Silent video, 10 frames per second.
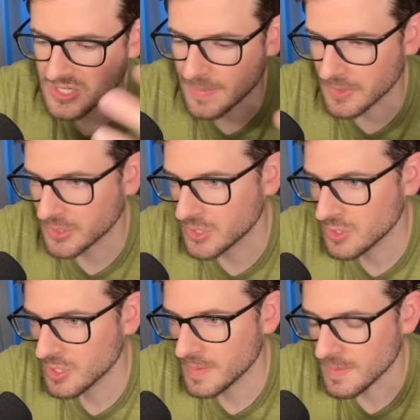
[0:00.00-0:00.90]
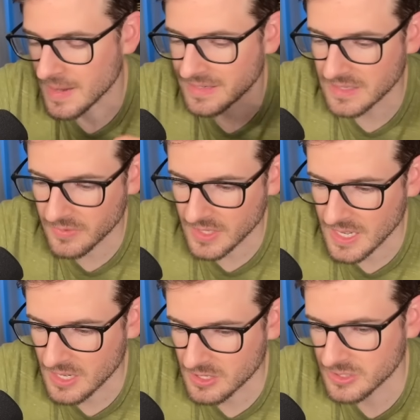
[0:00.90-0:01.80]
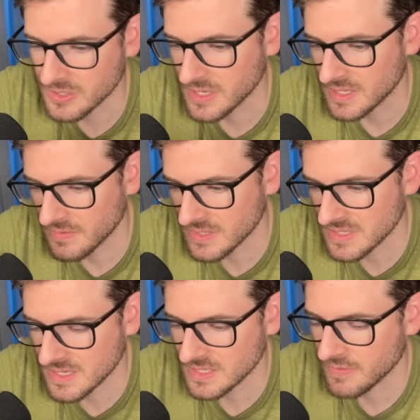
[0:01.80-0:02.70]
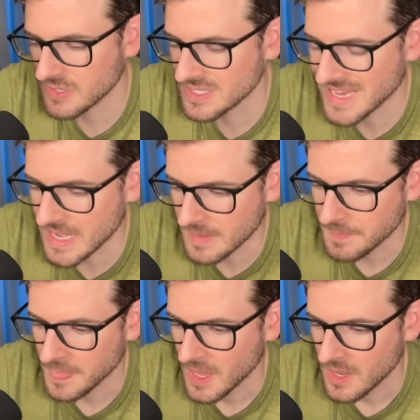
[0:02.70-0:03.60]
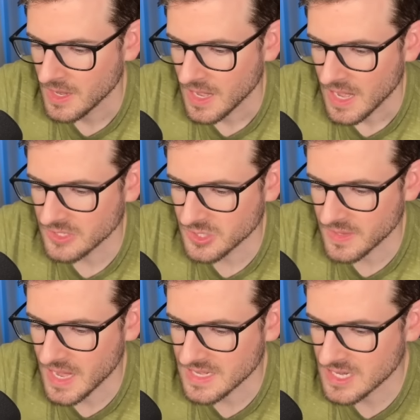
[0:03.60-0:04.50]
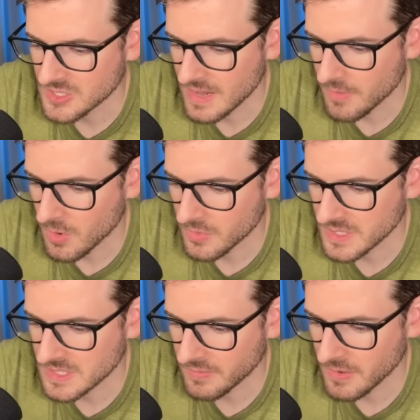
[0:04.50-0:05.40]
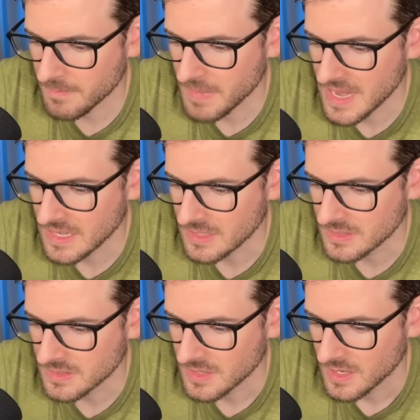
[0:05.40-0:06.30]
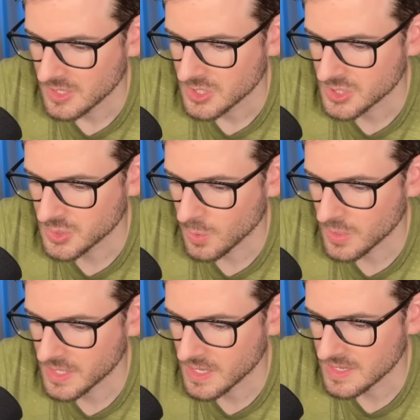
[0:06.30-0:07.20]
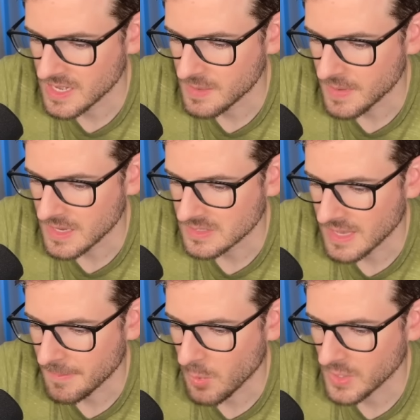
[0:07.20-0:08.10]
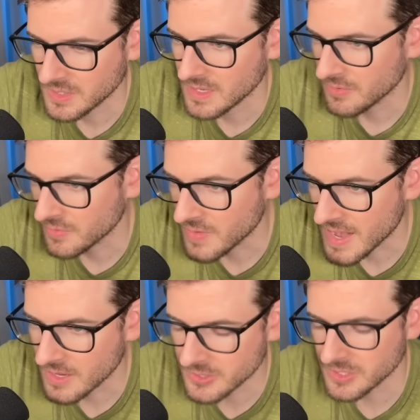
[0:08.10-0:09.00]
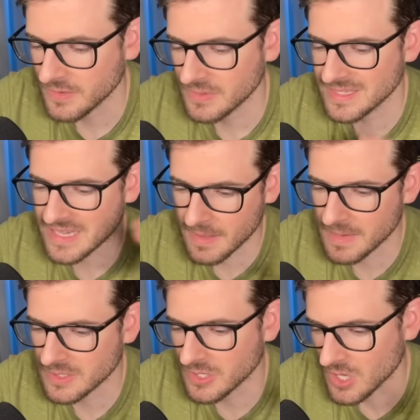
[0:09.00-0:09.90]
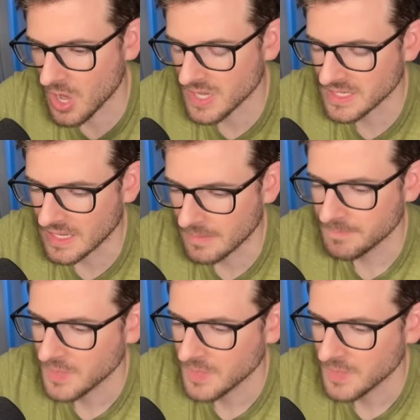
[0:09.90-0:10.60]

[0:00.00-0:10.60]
Chapter two could be about different characters in a different setting. And so the idea is you have all these different embeddings stored in a database that point to different files or different segments or content.